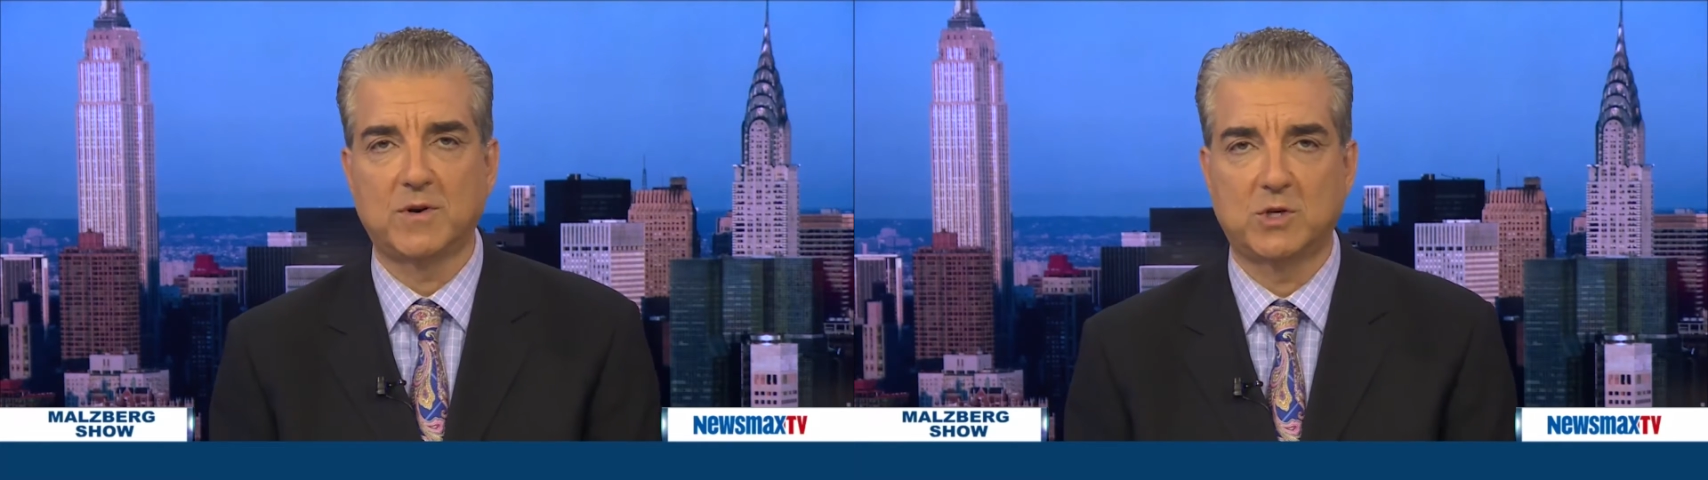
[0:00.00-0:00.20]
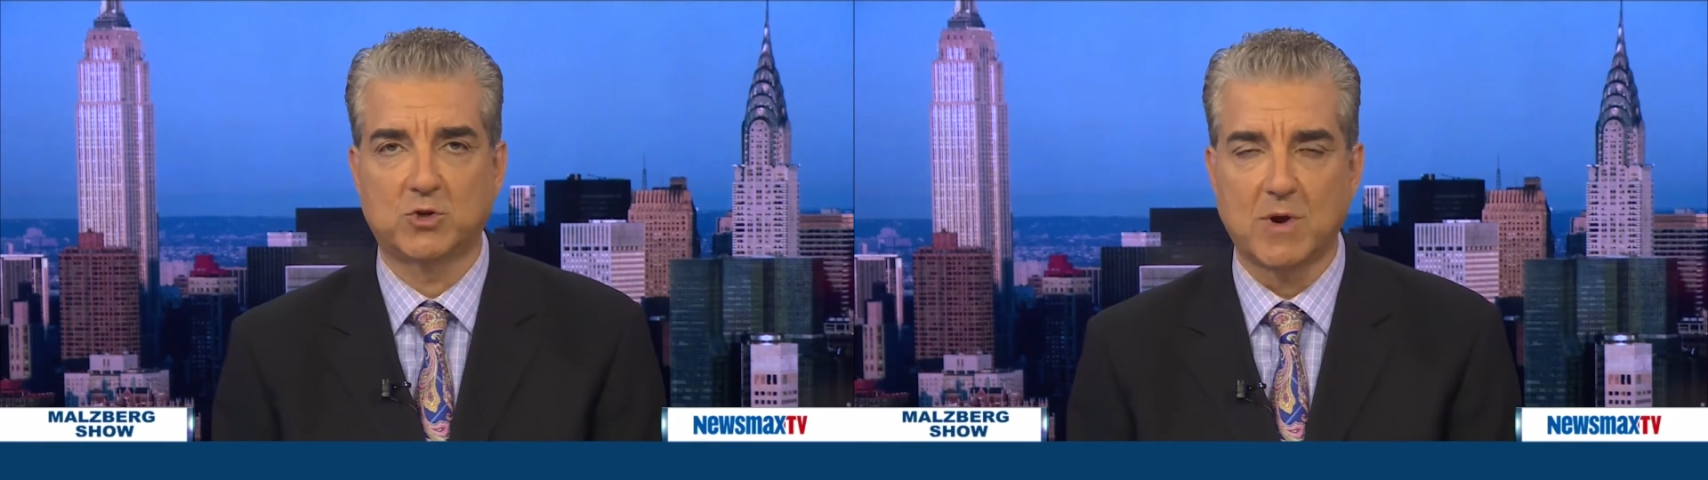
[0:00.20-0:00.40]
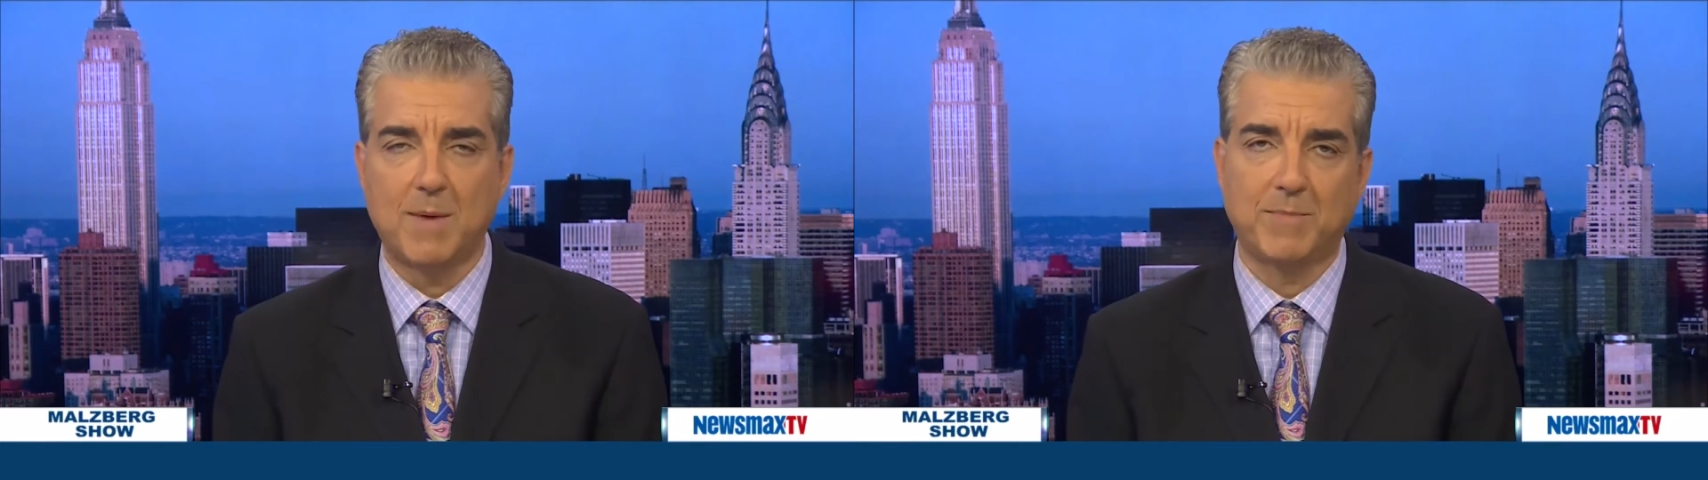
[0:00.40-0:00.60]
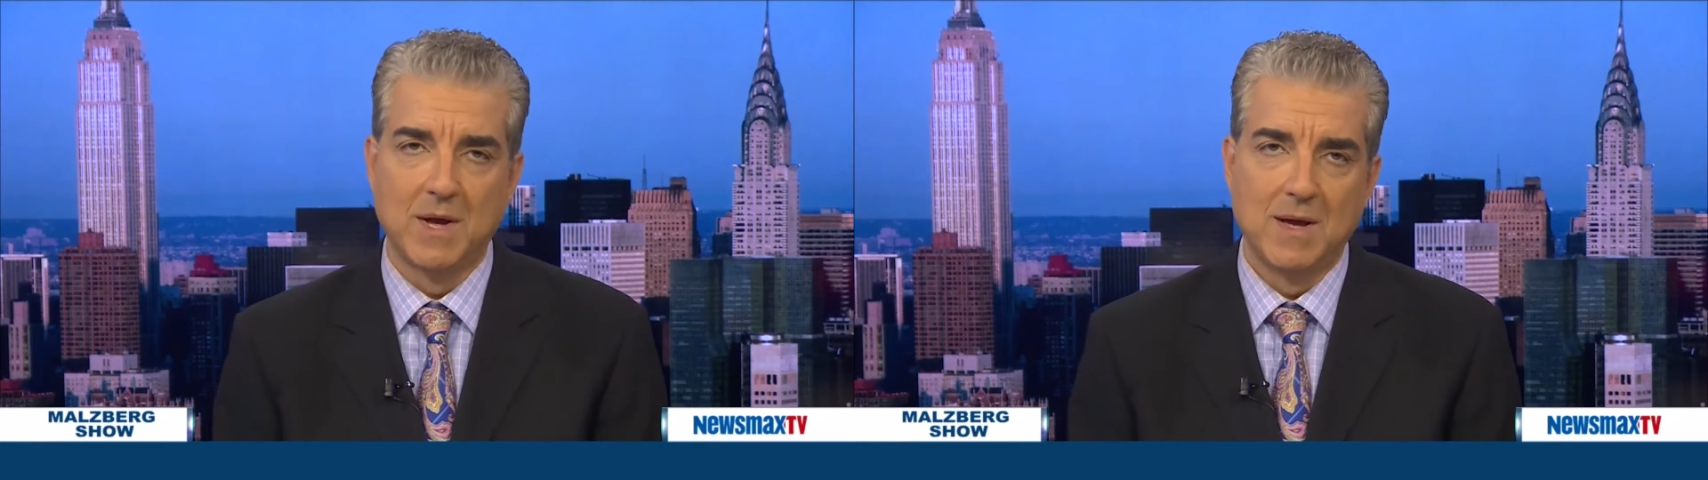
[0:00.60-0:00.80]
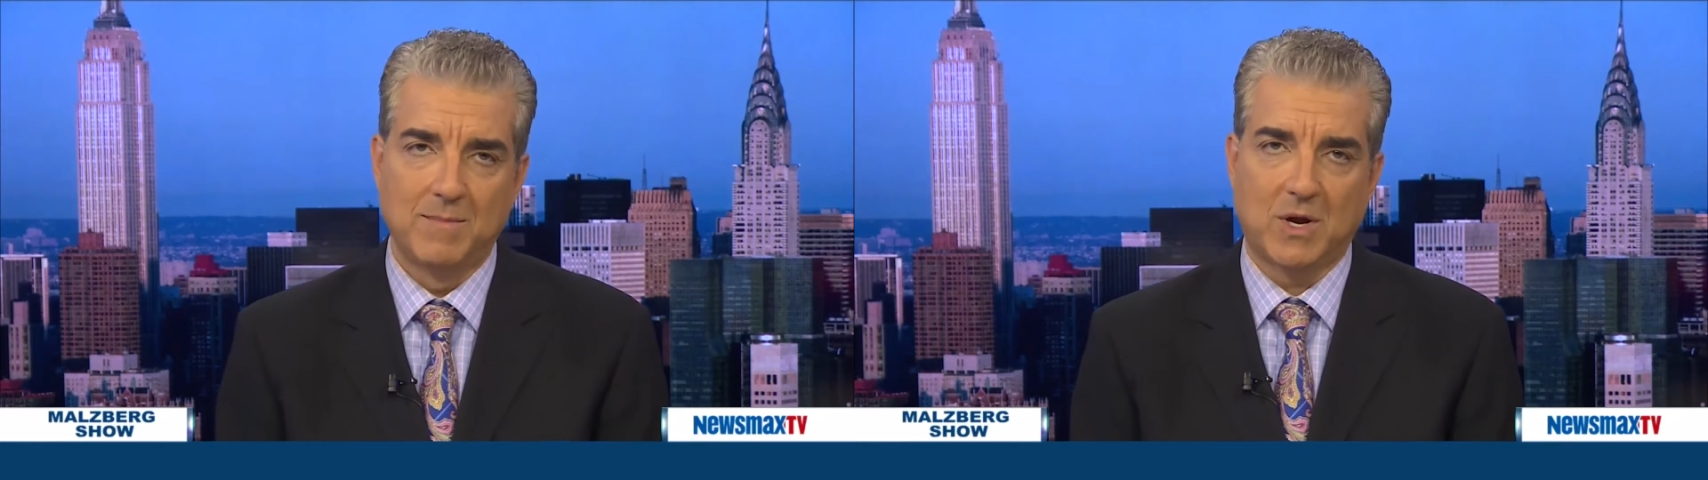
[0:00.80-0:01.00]
Trump
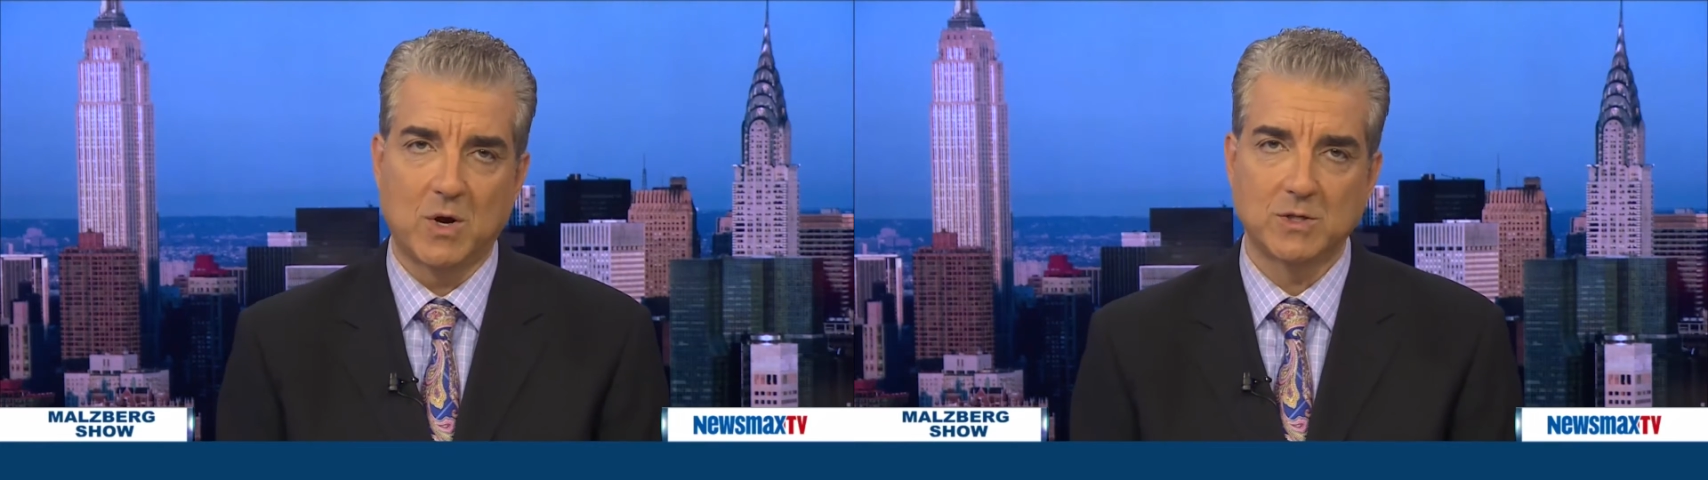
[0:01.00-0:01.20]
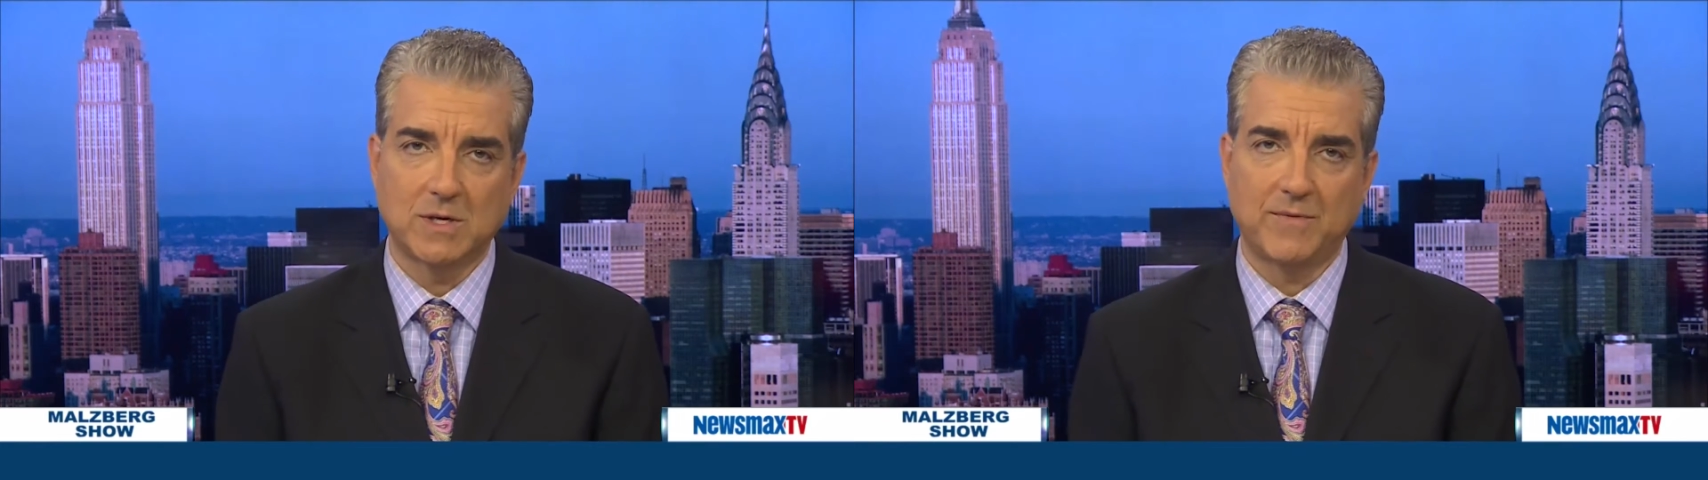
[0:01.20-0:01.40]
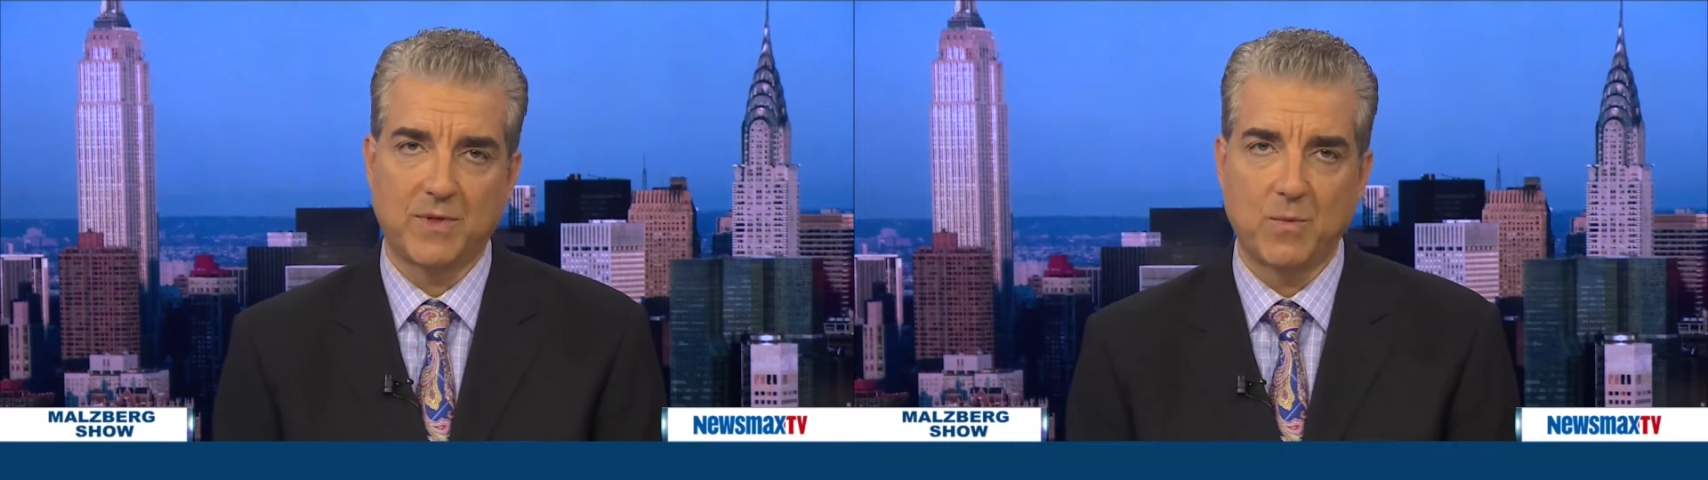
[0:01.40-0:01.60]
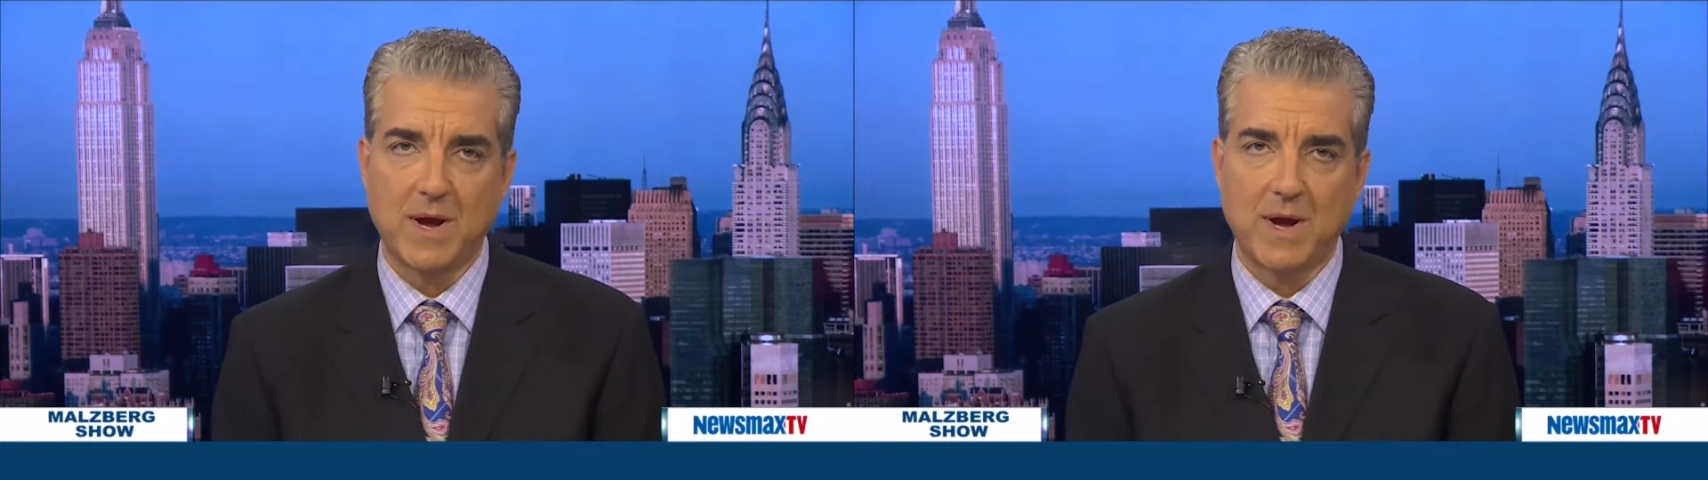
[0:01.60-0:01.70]
because of the way